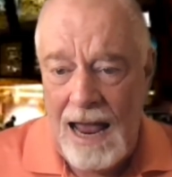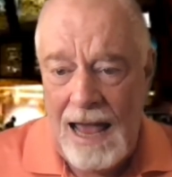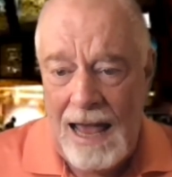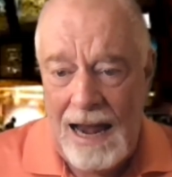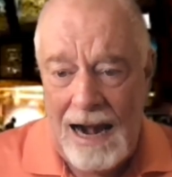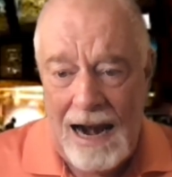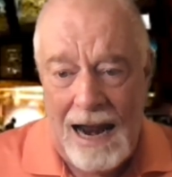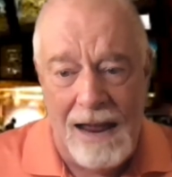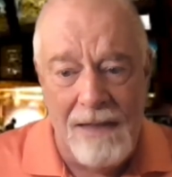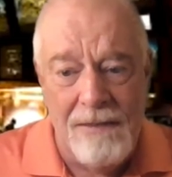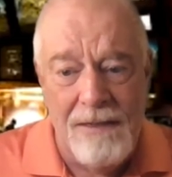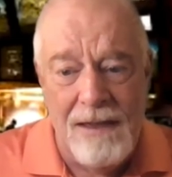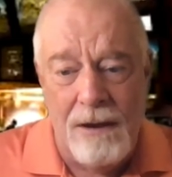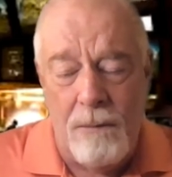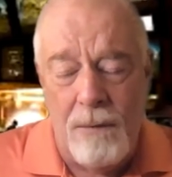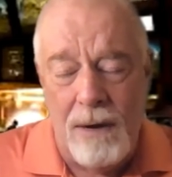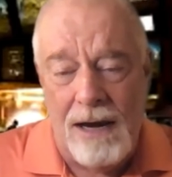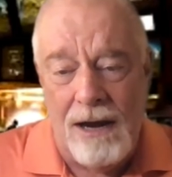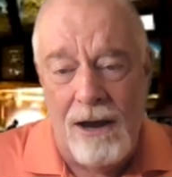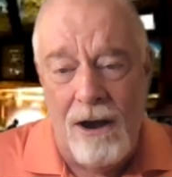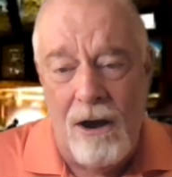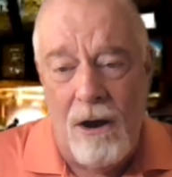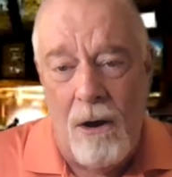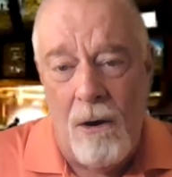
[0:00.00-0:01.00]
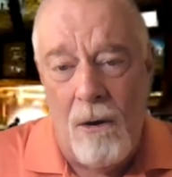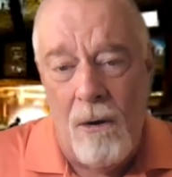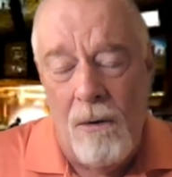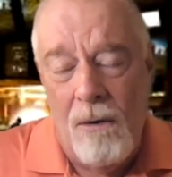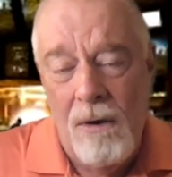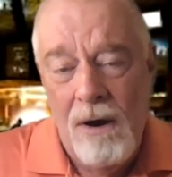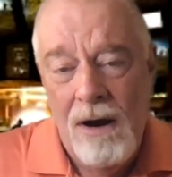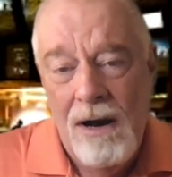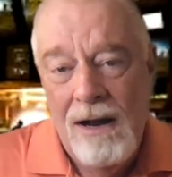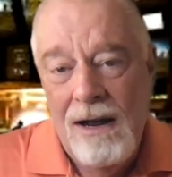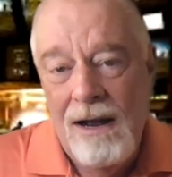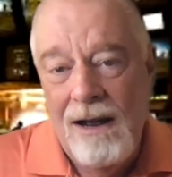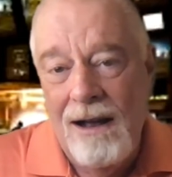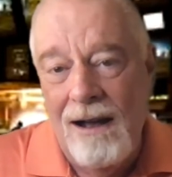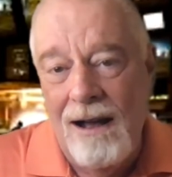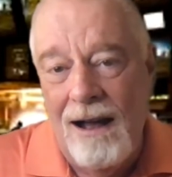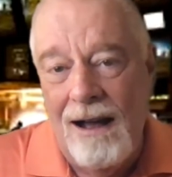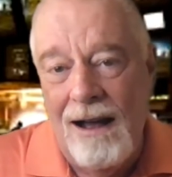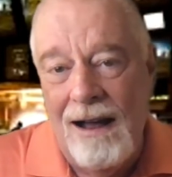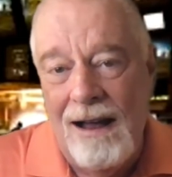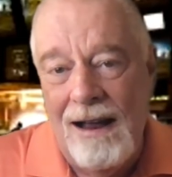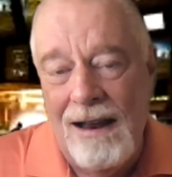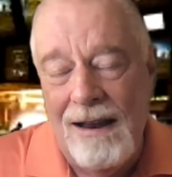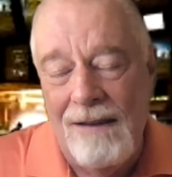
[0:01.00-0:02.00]
And I think we go
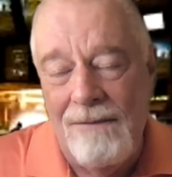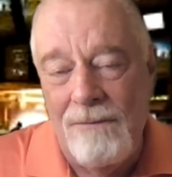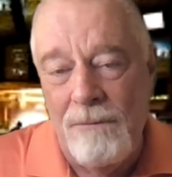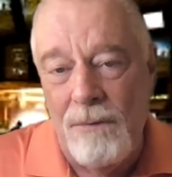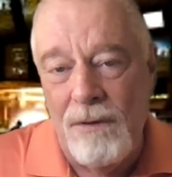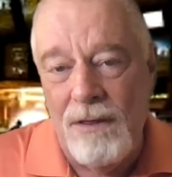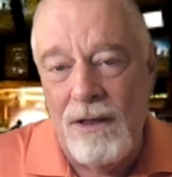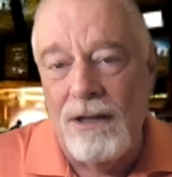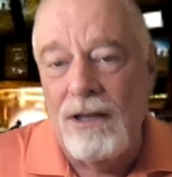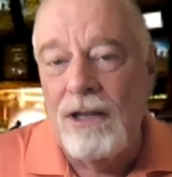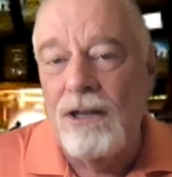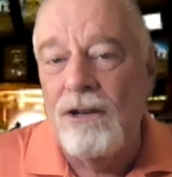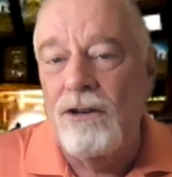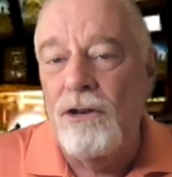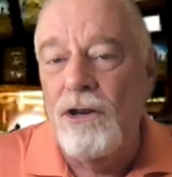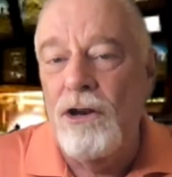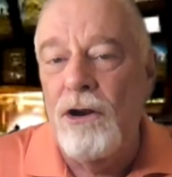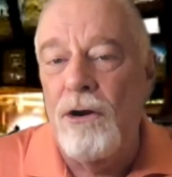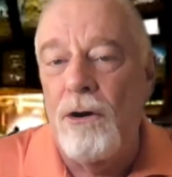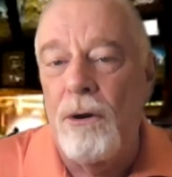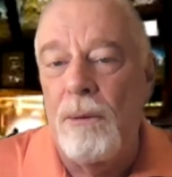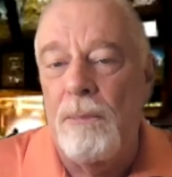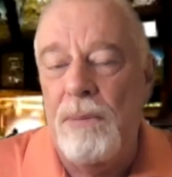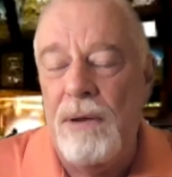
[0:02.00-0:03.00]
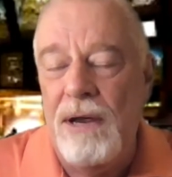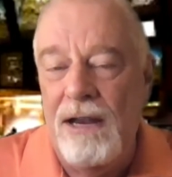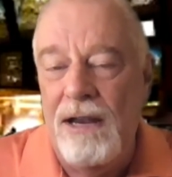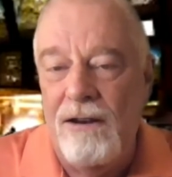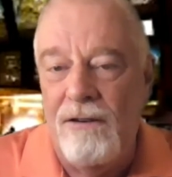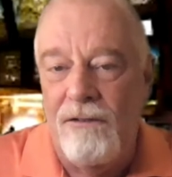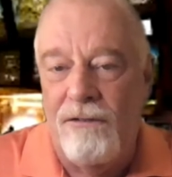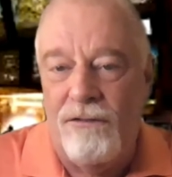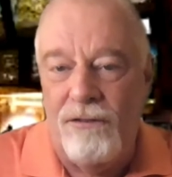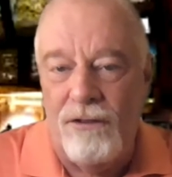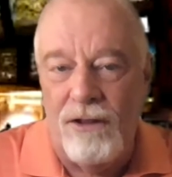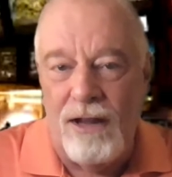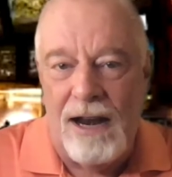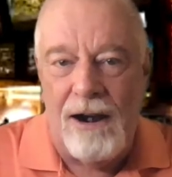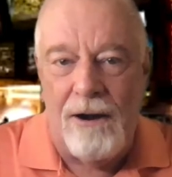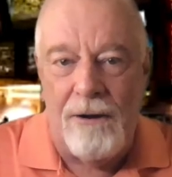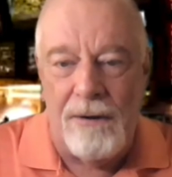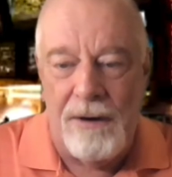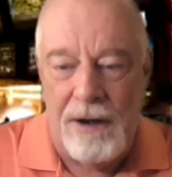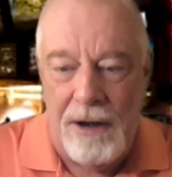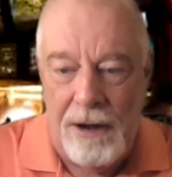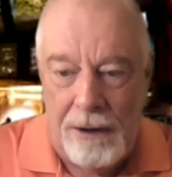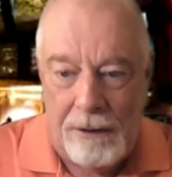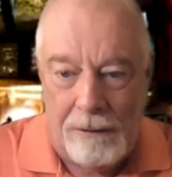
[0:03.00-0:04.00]
with a little European
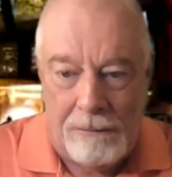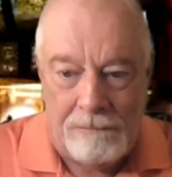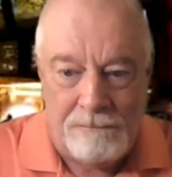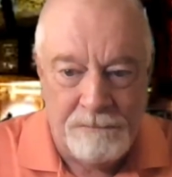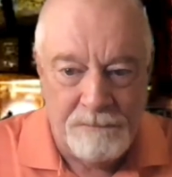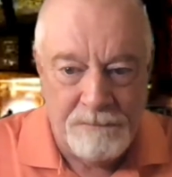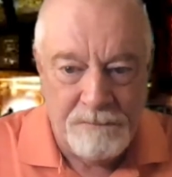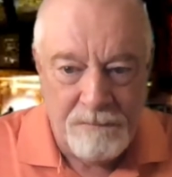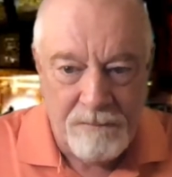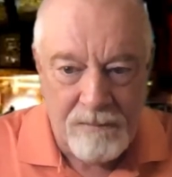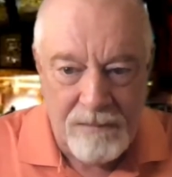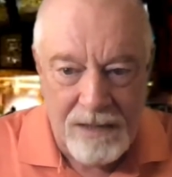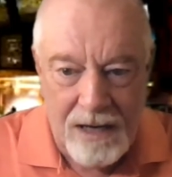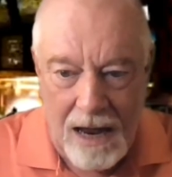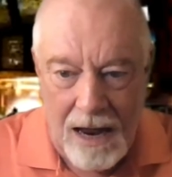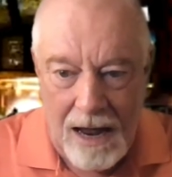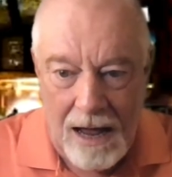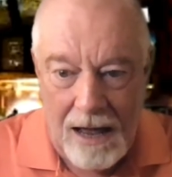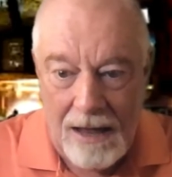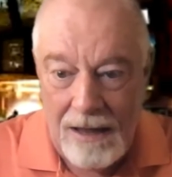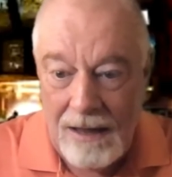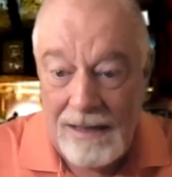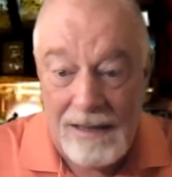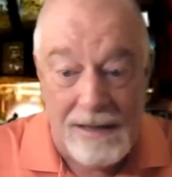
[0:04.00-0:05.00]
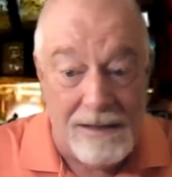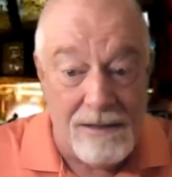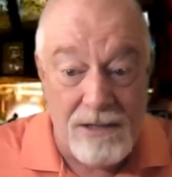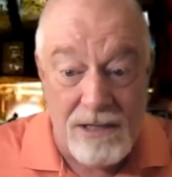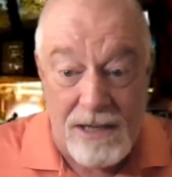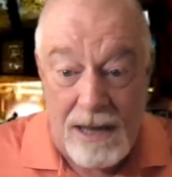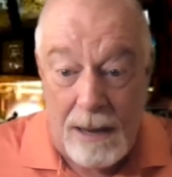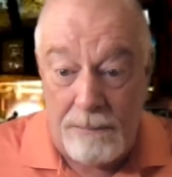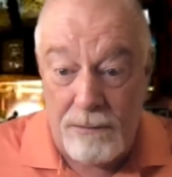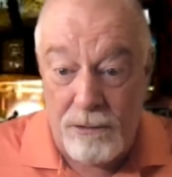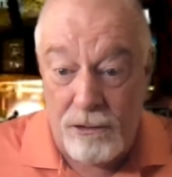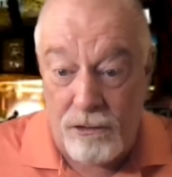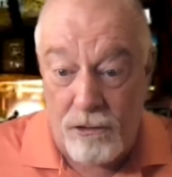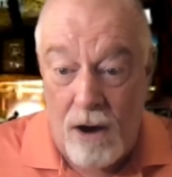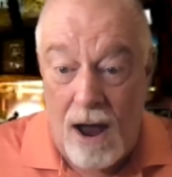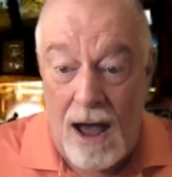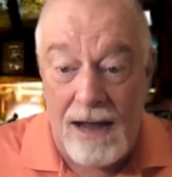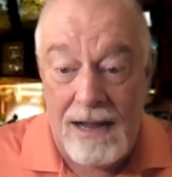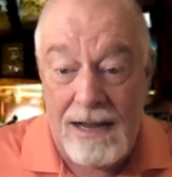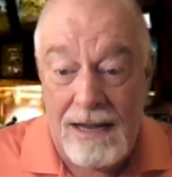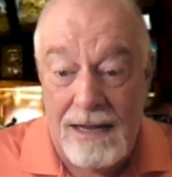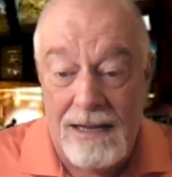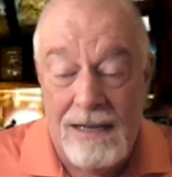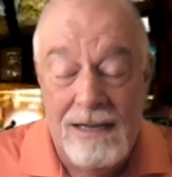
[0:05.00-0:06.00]
flair here. I like Sepp
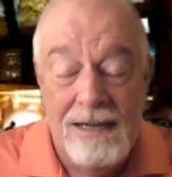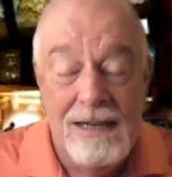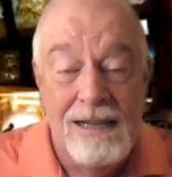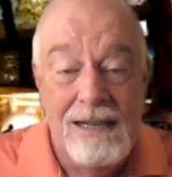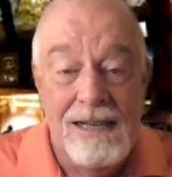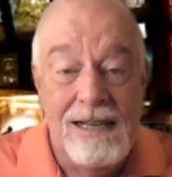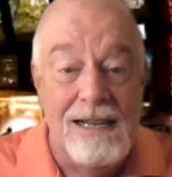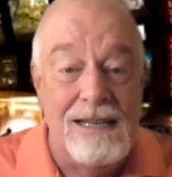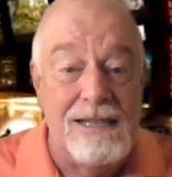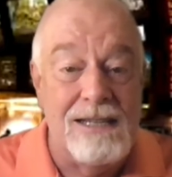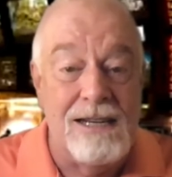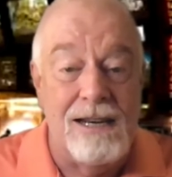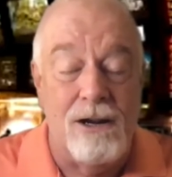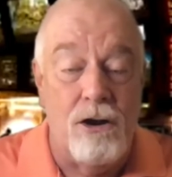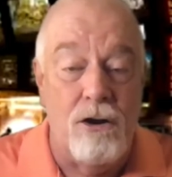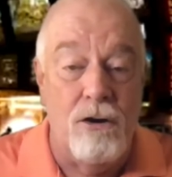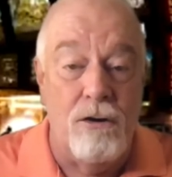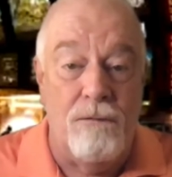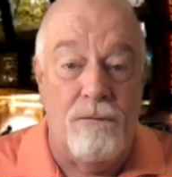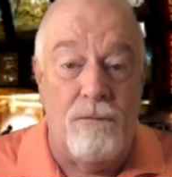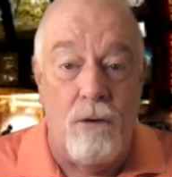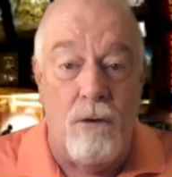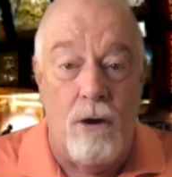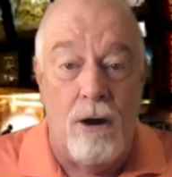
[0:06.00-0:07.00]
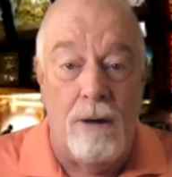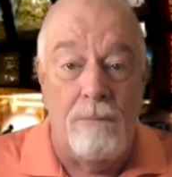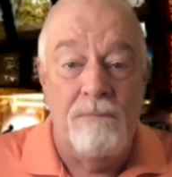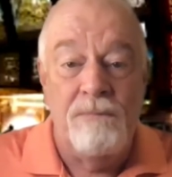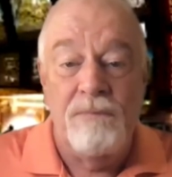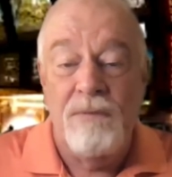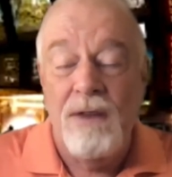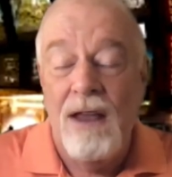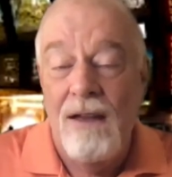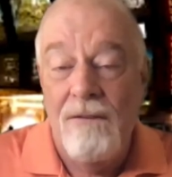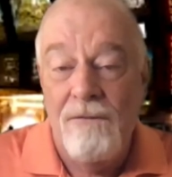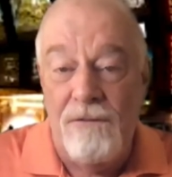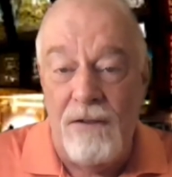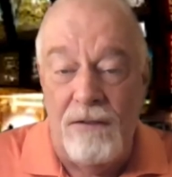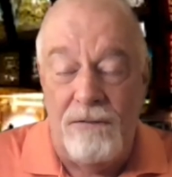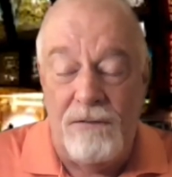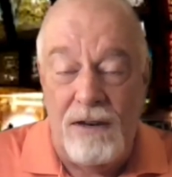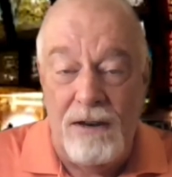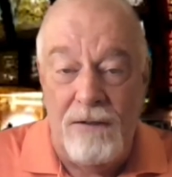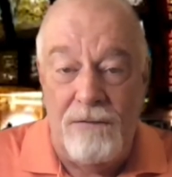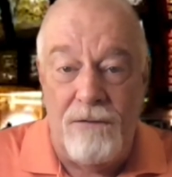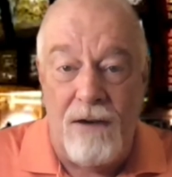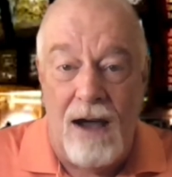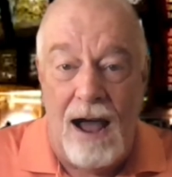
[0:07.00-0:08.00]
Straka is in good form,
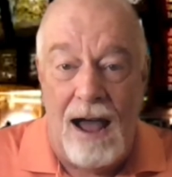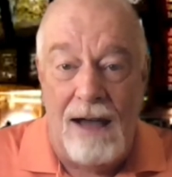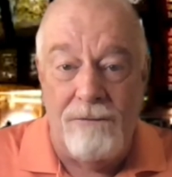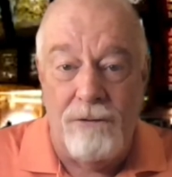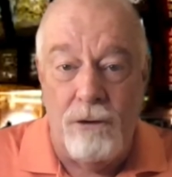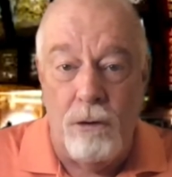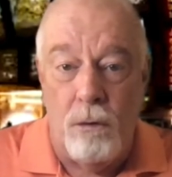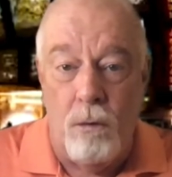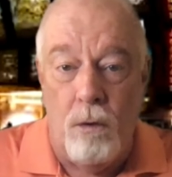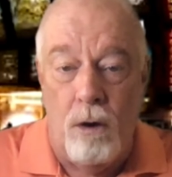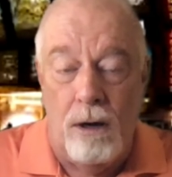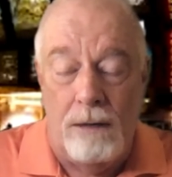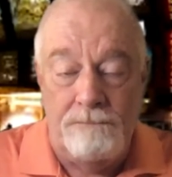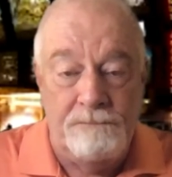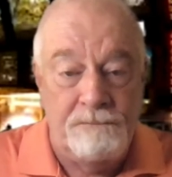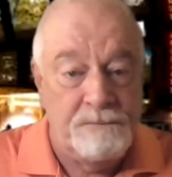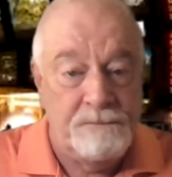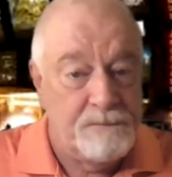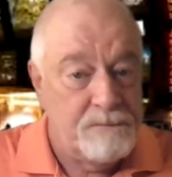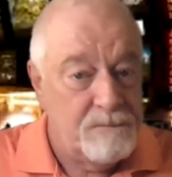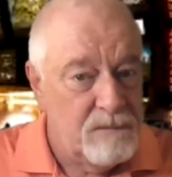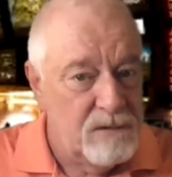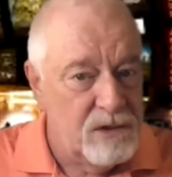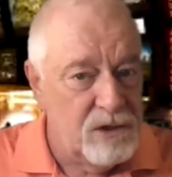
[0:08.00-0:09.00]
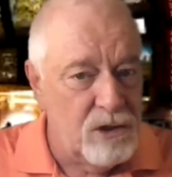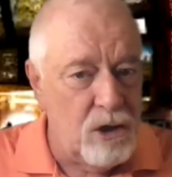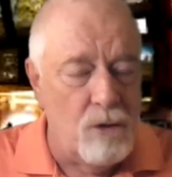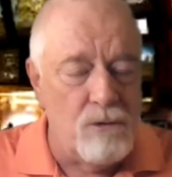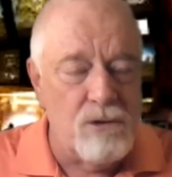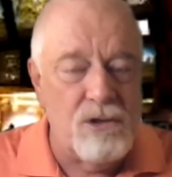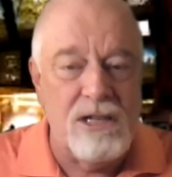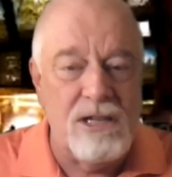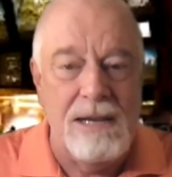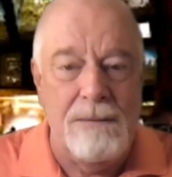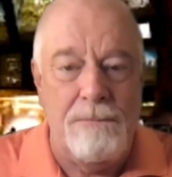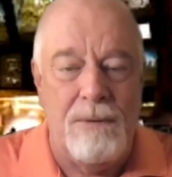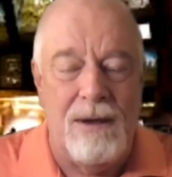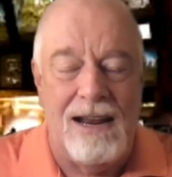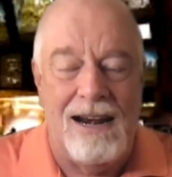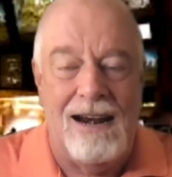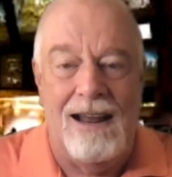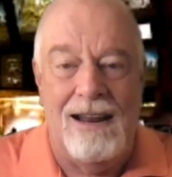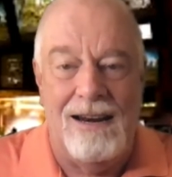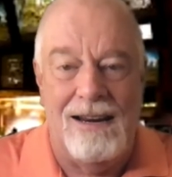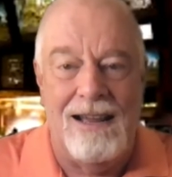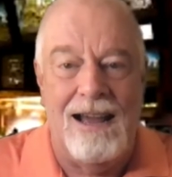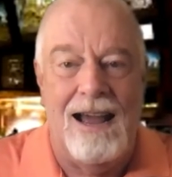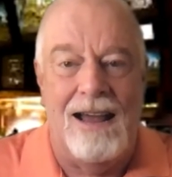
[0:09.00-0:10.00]
55-1. Don't sleep on
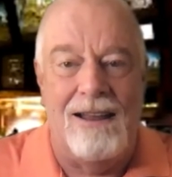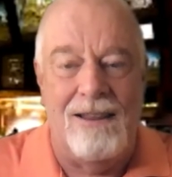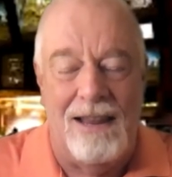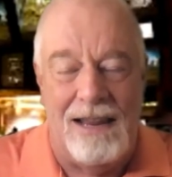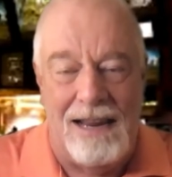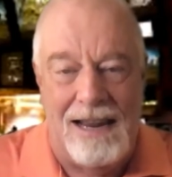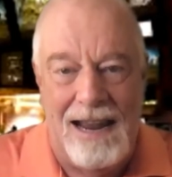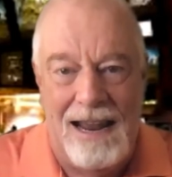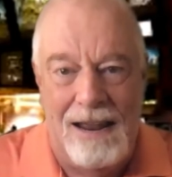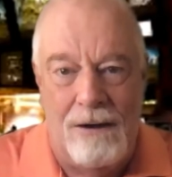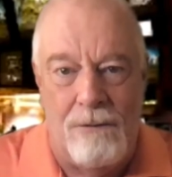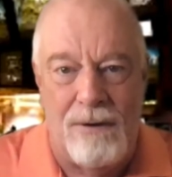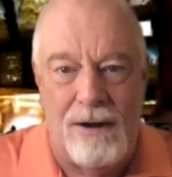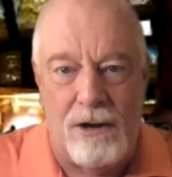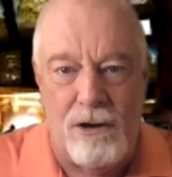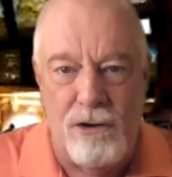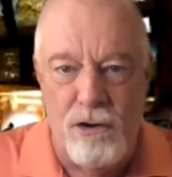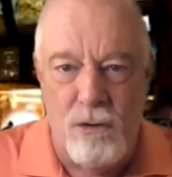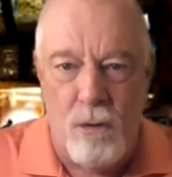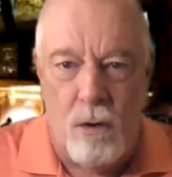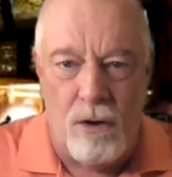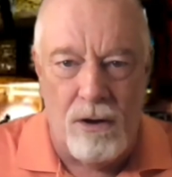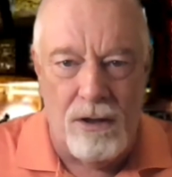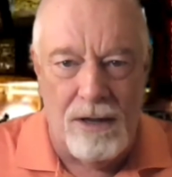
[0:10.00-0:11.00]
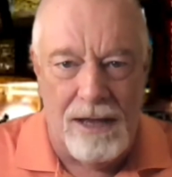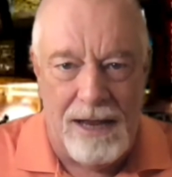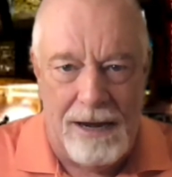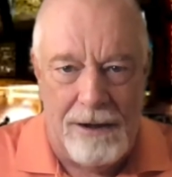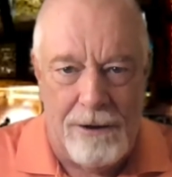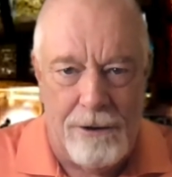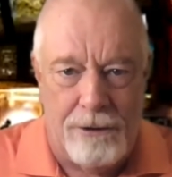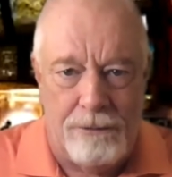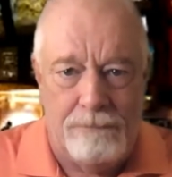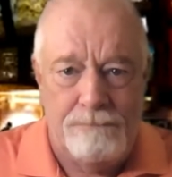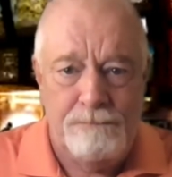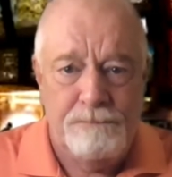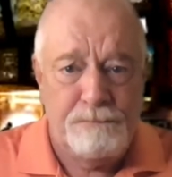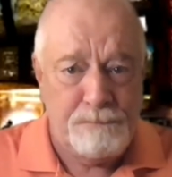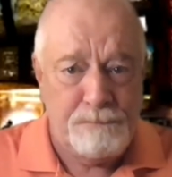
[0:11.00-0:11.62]
a guy like Henrik Norlander